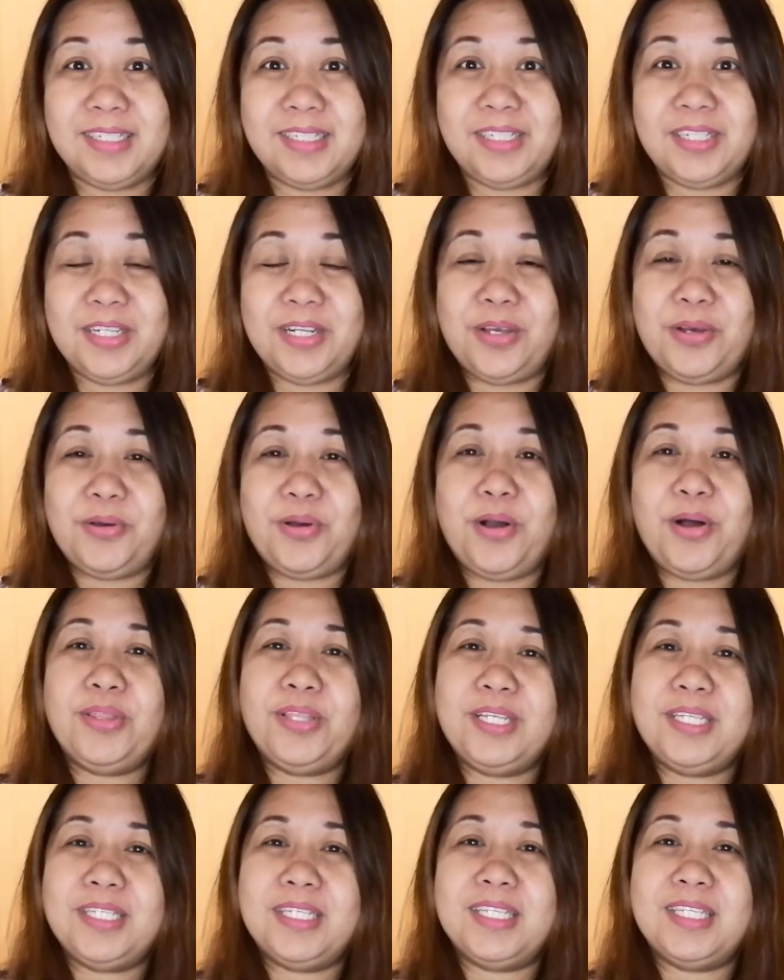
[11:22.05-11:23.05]
You know,
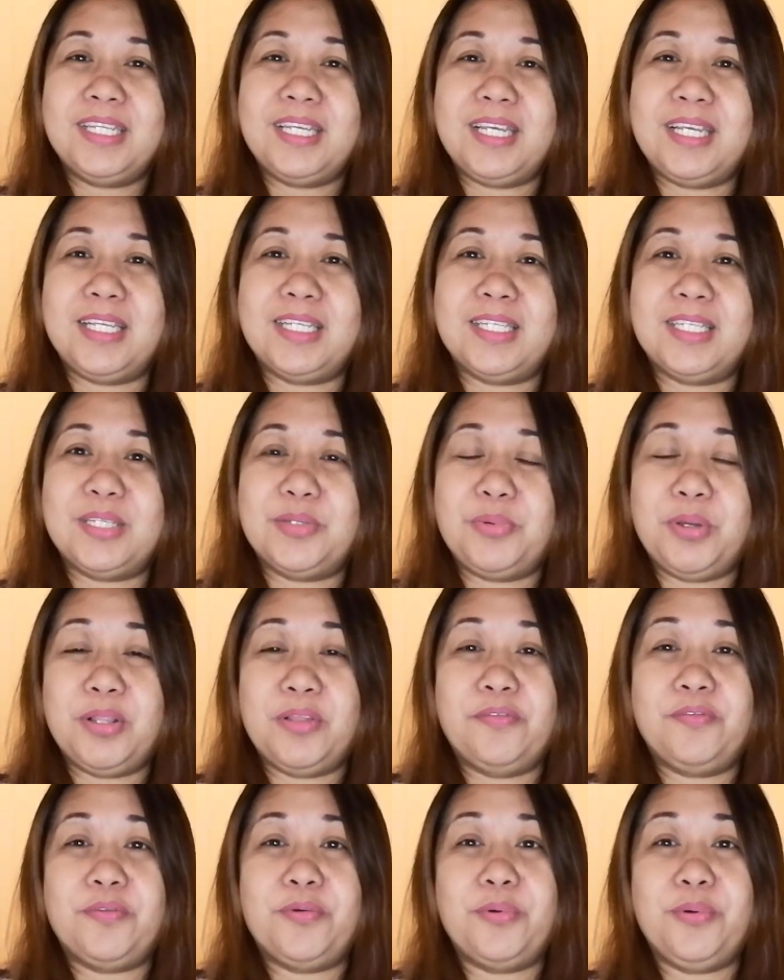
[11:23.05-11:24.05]
all these things.
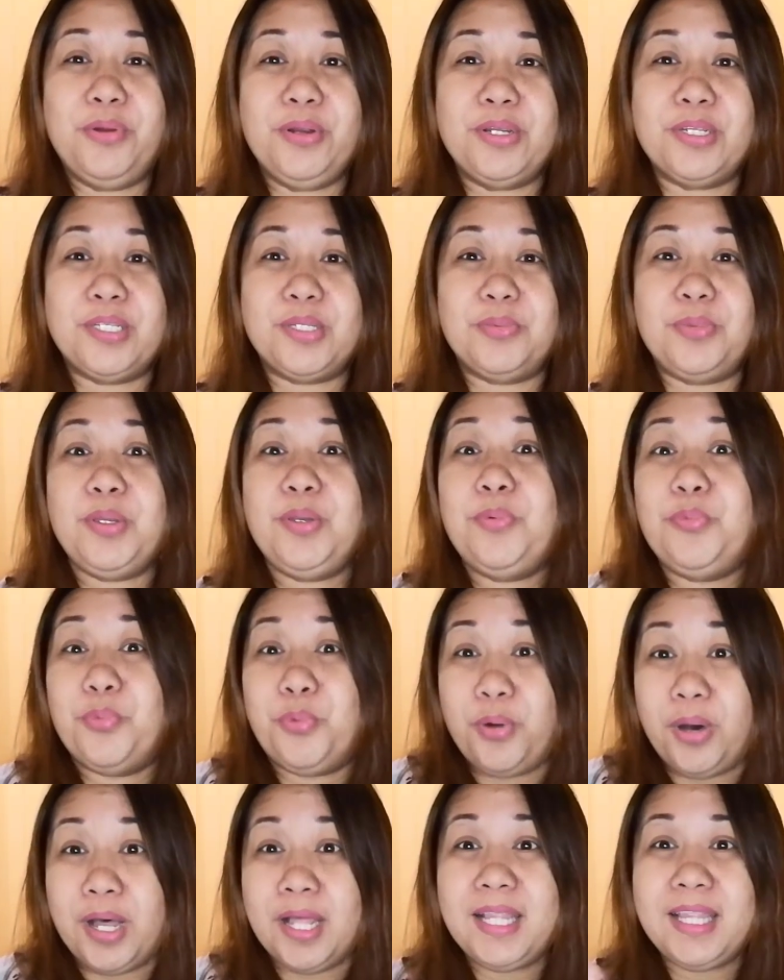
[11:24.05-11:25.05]
Well, of course, we
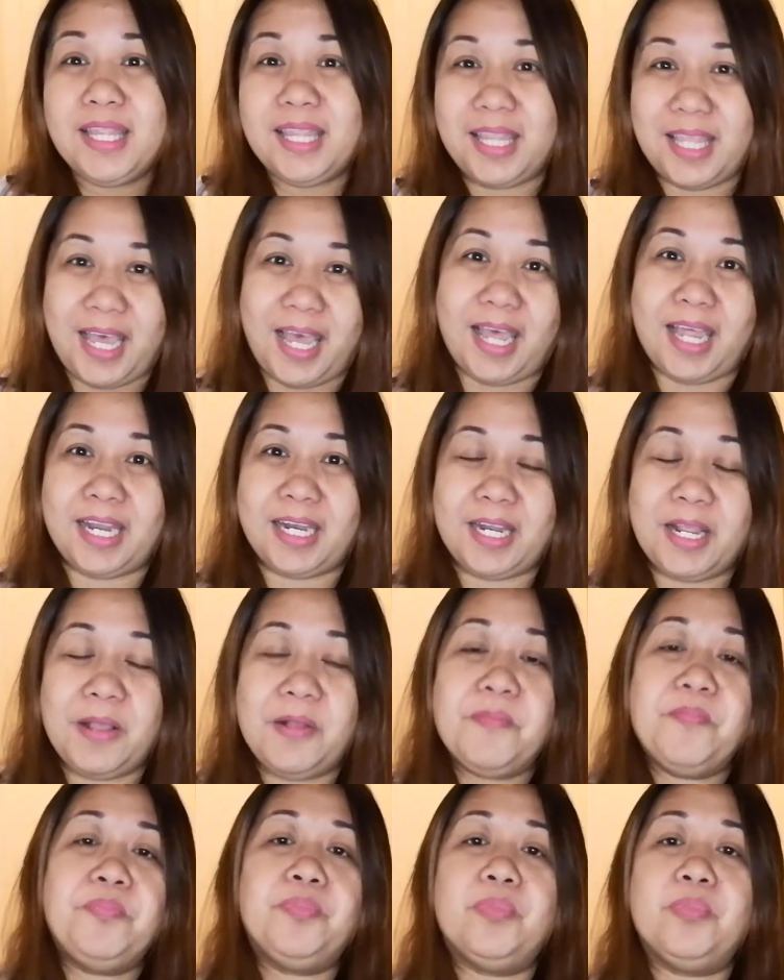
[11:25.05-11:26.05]
want that.
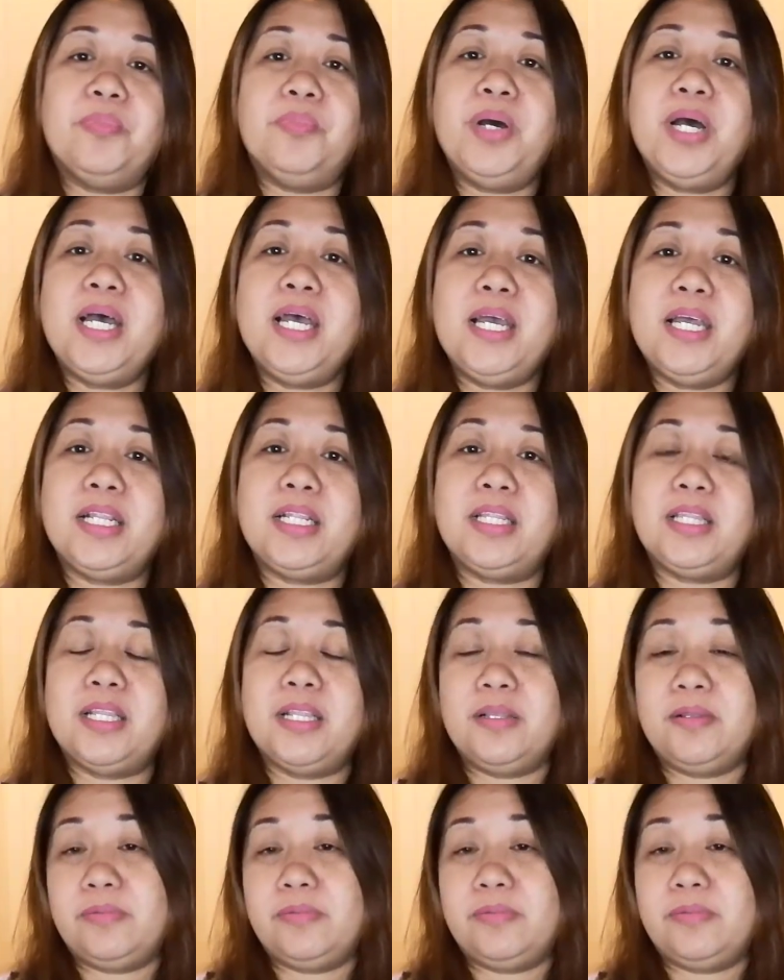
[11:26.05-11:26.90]
But